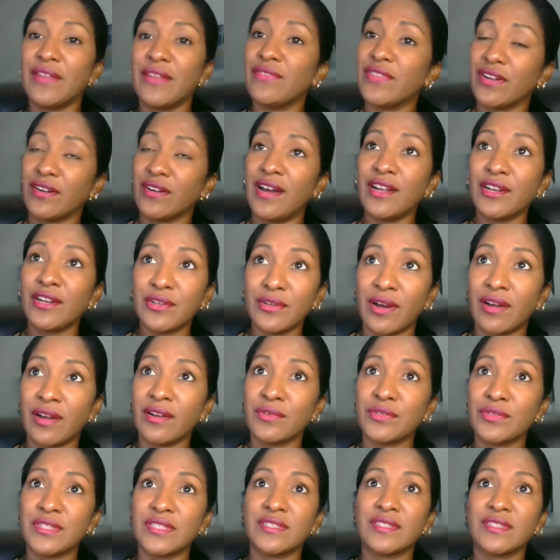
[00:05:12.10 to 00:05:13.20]
they're not
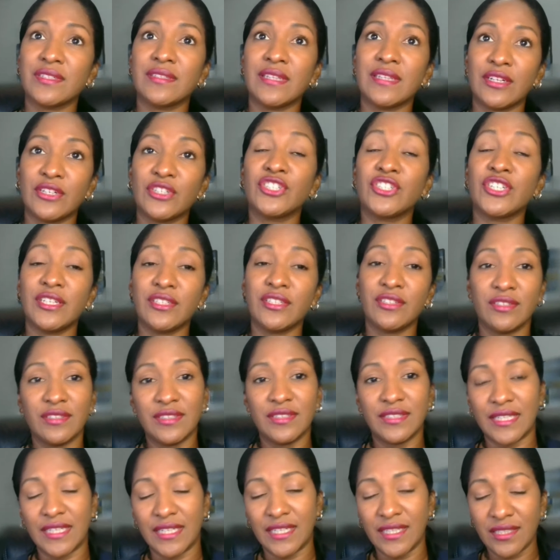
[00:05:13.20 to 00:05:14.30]
announcing till their scheduled
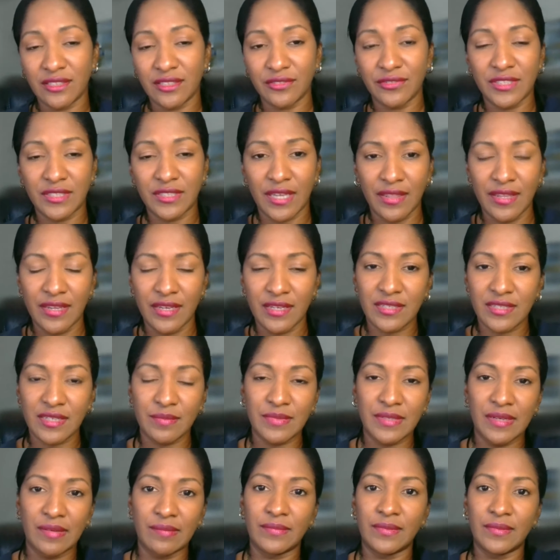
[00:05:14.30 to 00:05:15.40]
date of, I think it's
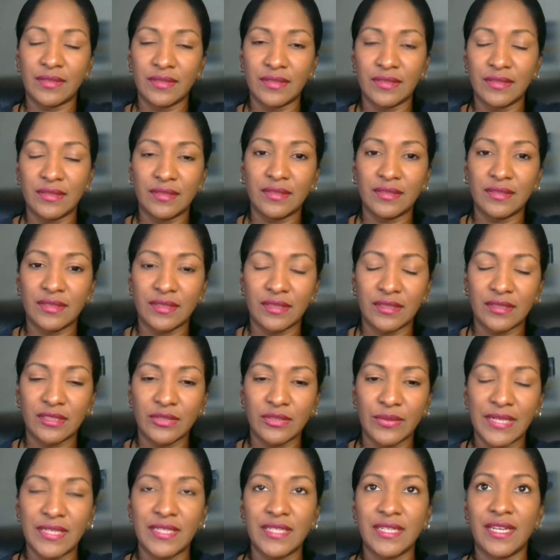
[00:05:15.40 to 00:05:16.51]
September the
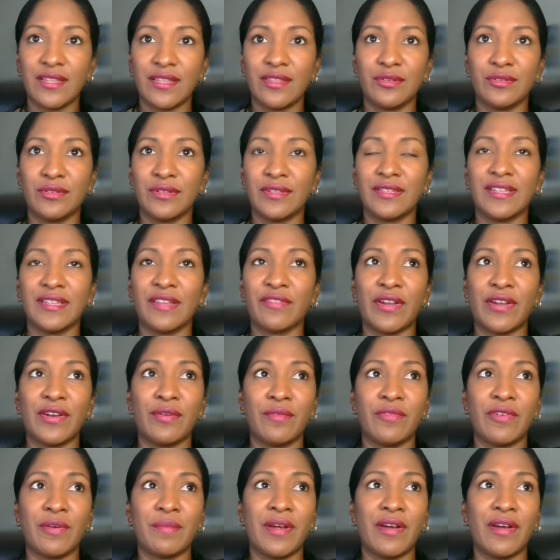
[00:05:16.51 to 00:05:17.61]
20th, if I'm
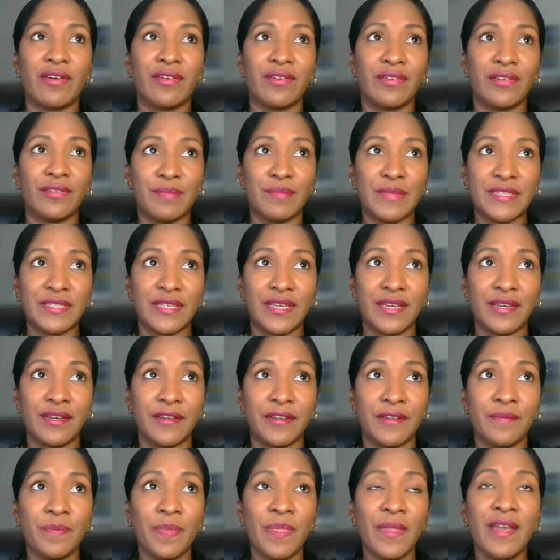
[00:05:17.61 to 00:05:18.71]
not
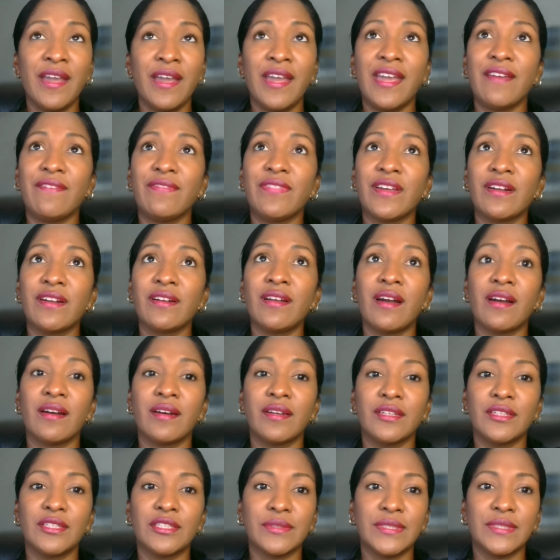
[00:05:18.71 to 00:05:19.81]
mistaken, if they're not going
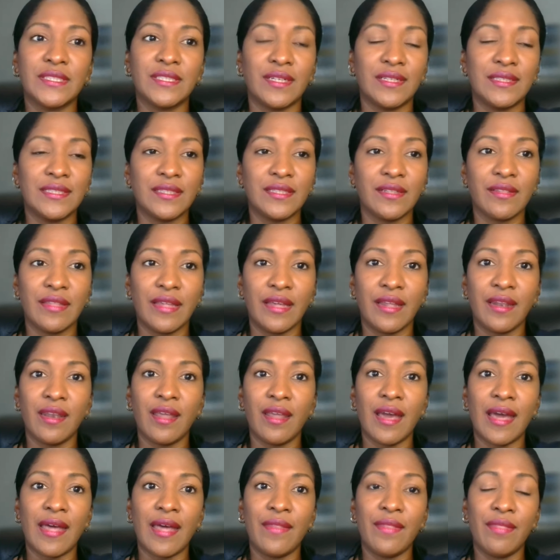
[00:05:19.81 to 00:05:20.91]
to do it until then,
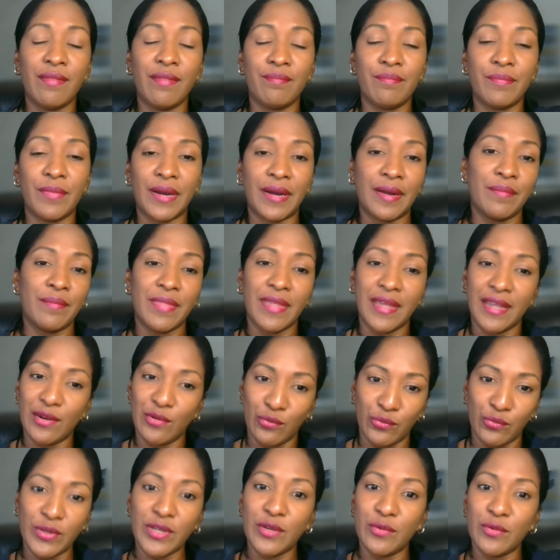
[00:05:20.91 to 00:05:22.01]
and
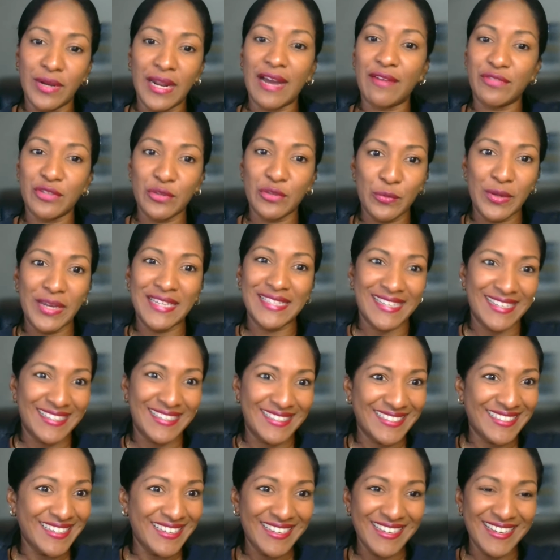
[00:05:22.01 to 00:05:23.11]
then we would have to wait and
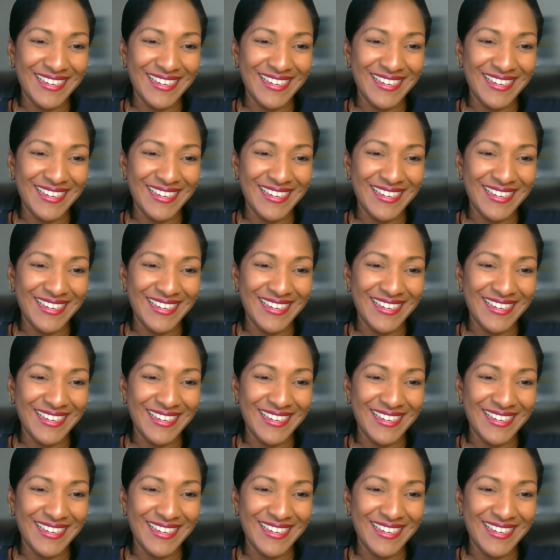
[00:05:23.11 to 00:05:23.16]
see